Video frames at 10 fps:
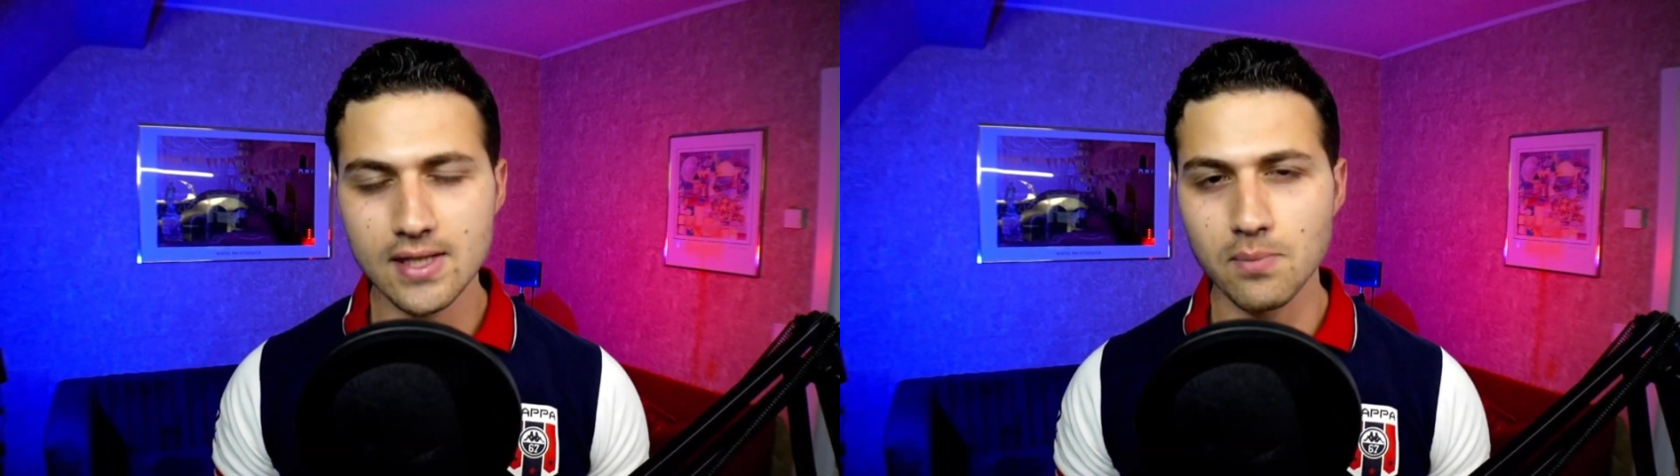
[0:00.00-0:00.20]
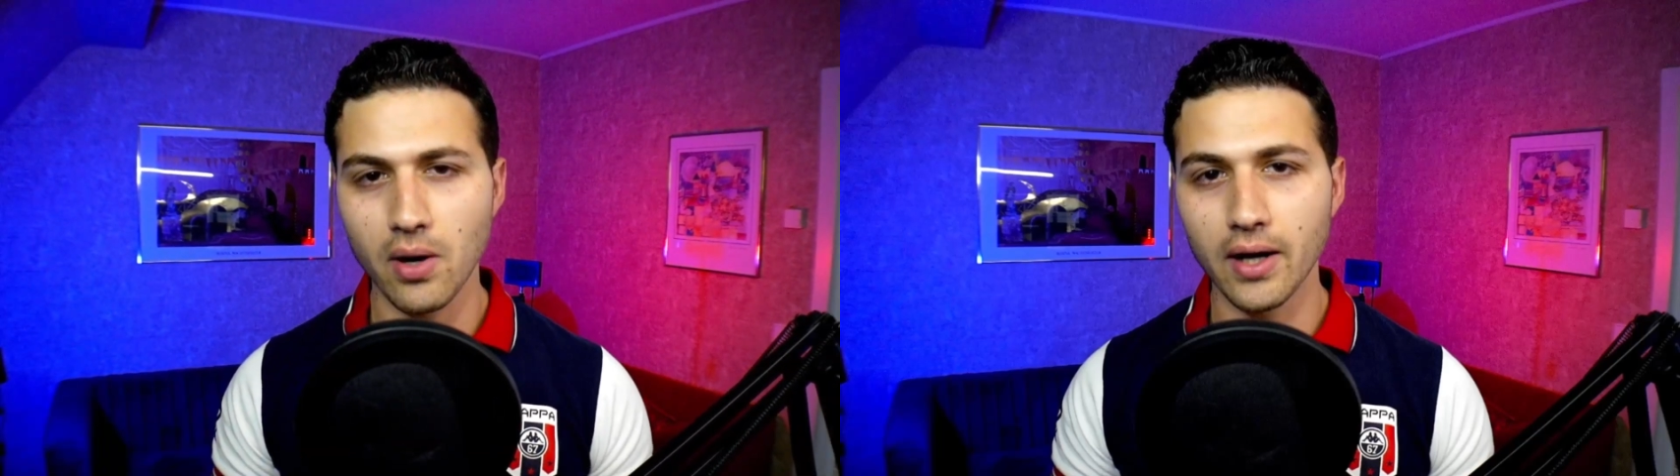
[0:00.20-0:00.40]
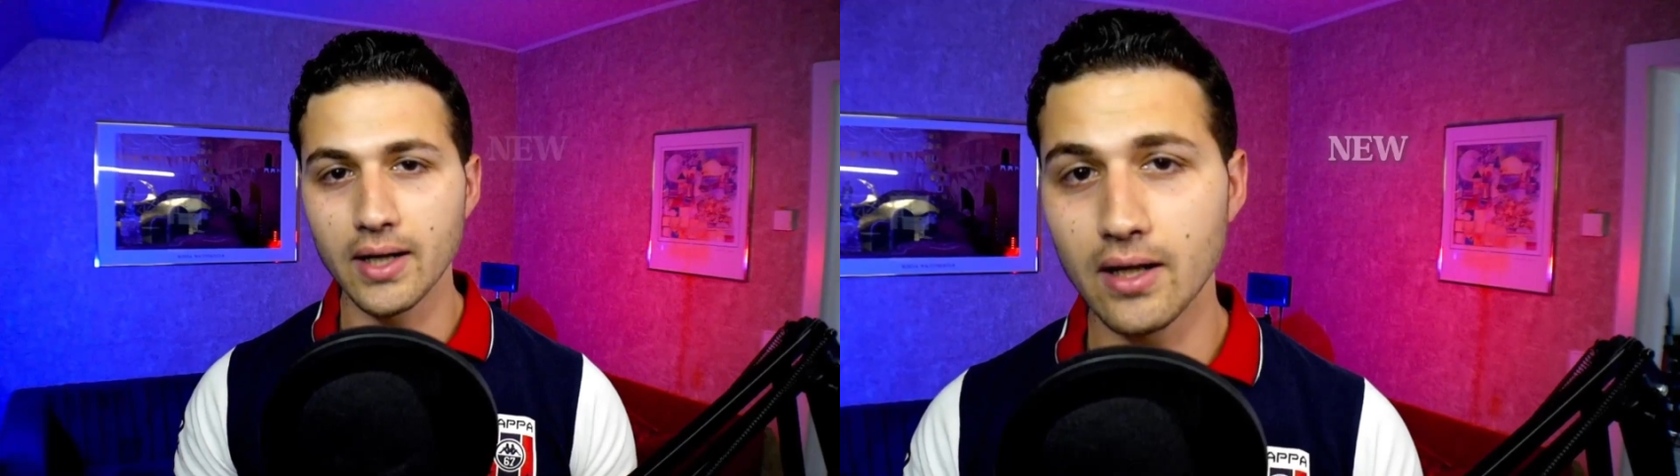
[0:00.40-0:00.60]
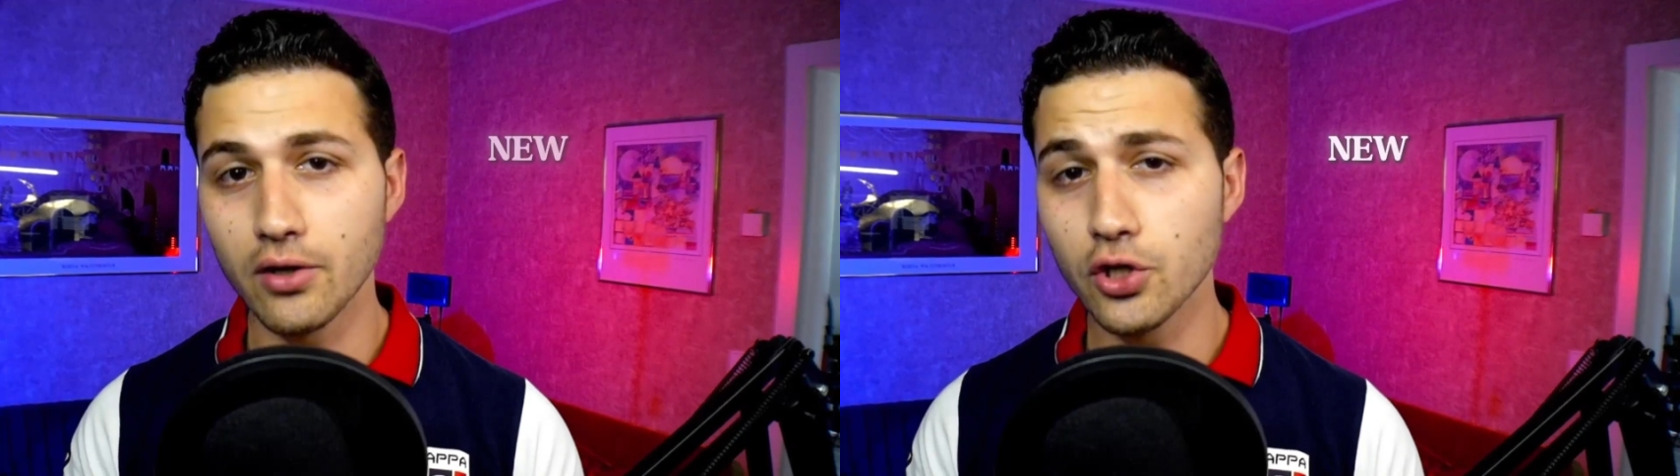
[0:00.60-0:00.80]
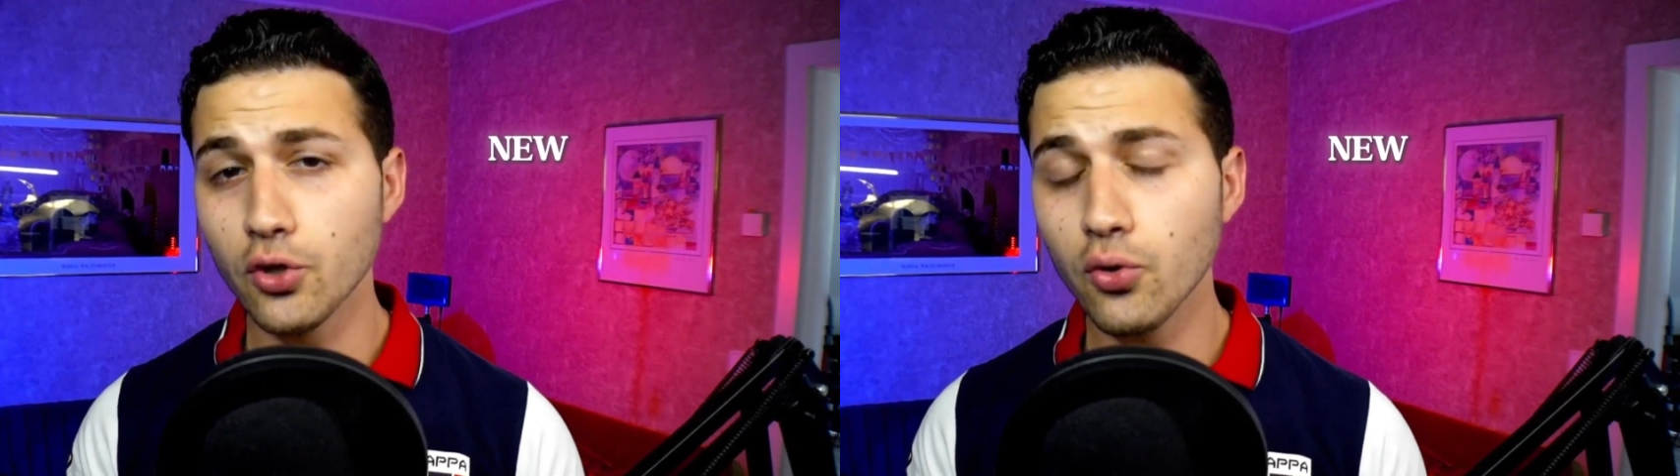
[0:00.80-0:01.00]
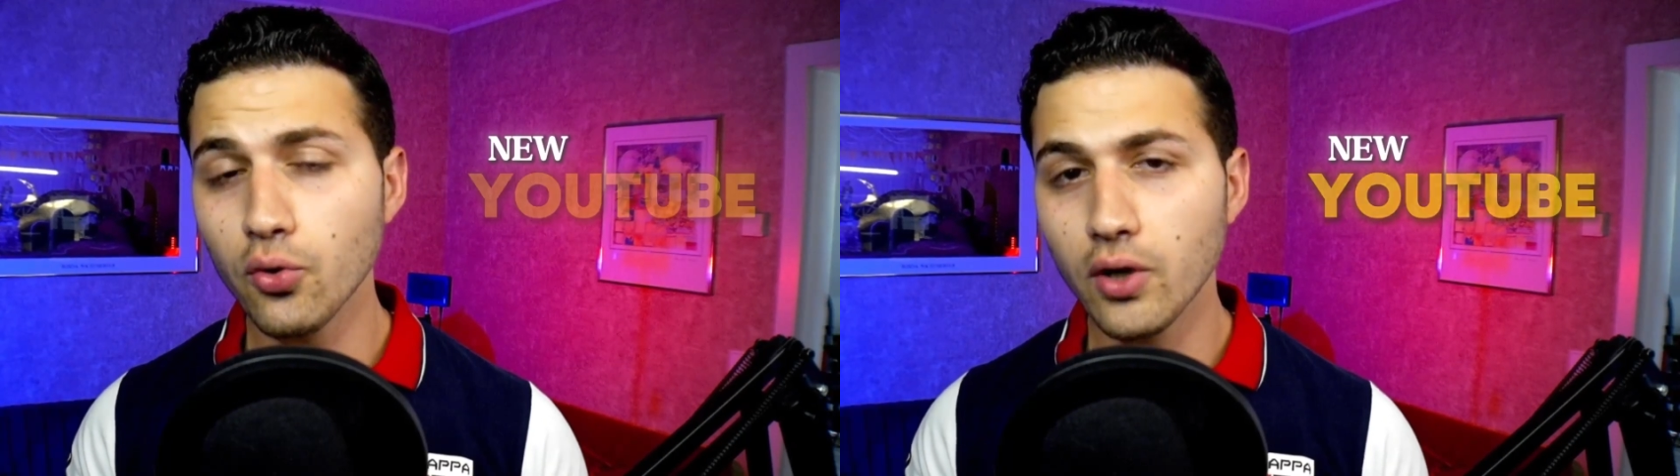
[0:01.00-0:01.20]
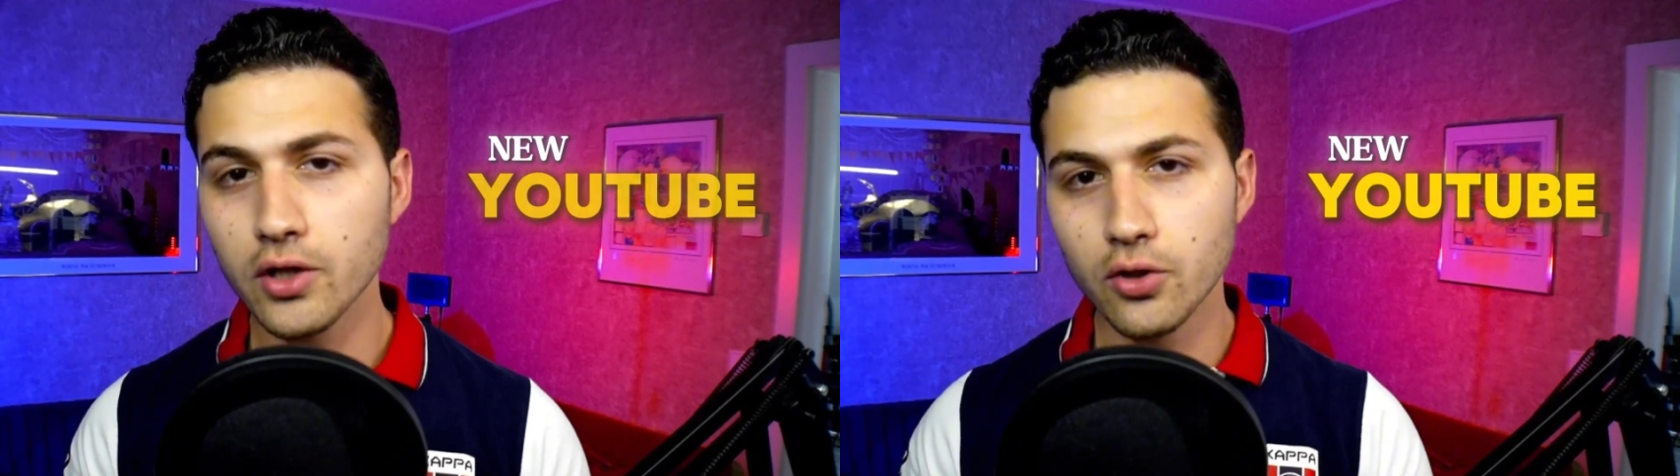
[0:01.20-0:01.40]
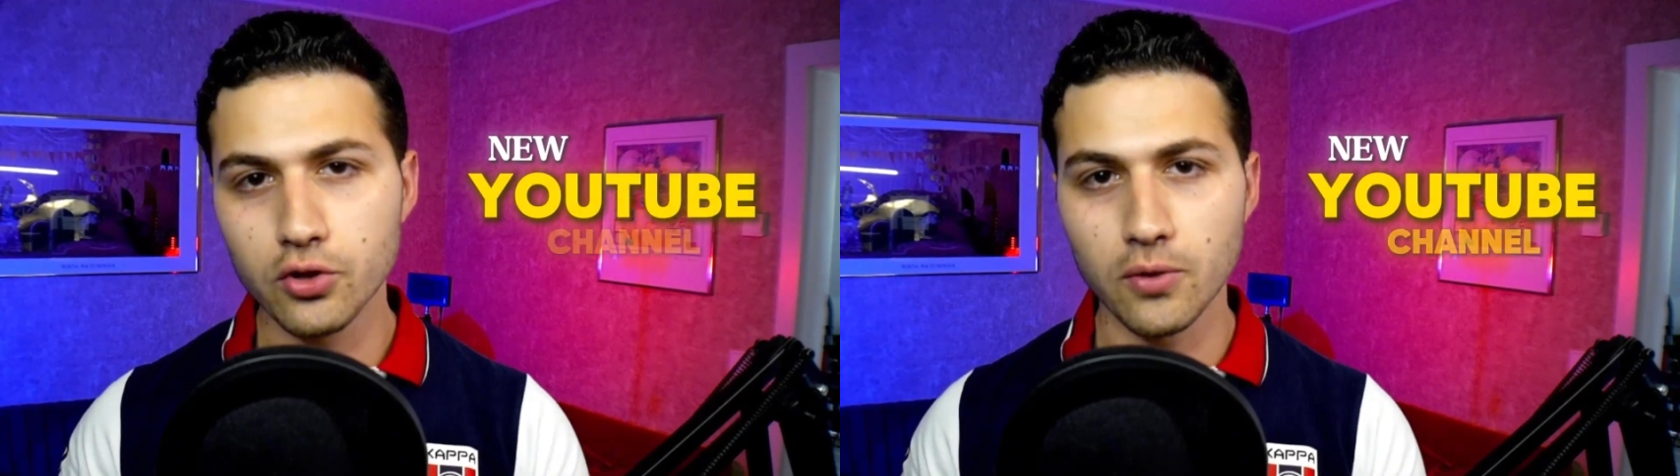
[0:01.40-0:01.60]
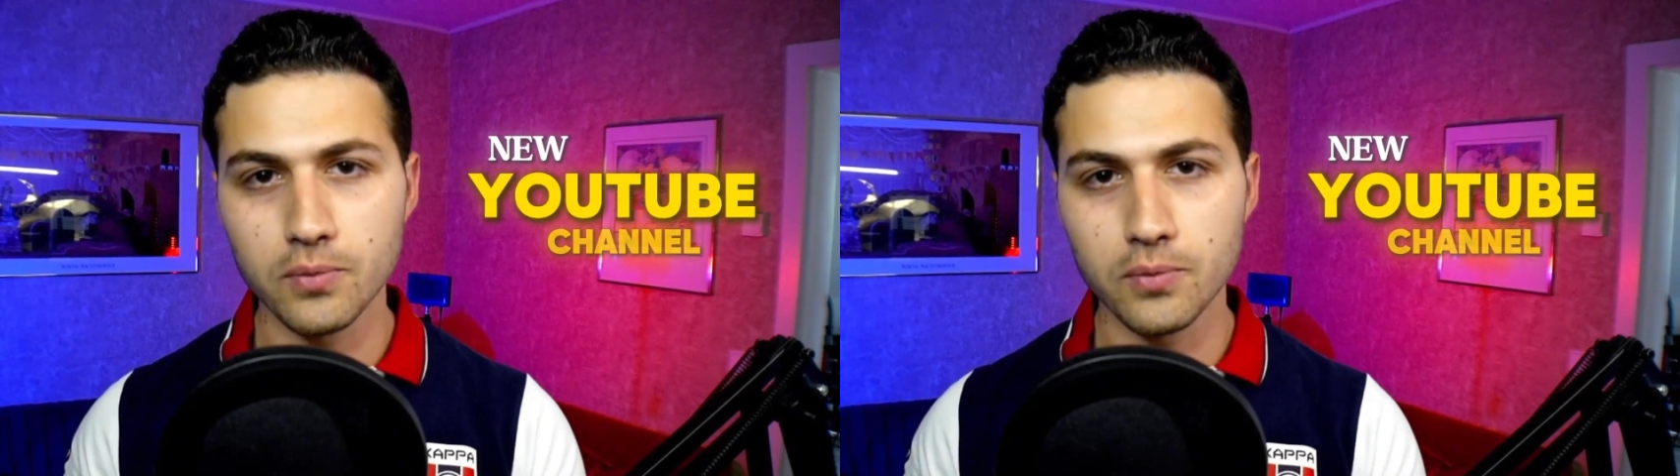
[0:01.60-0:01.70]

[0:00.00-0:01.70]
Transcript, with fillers: my new YouTube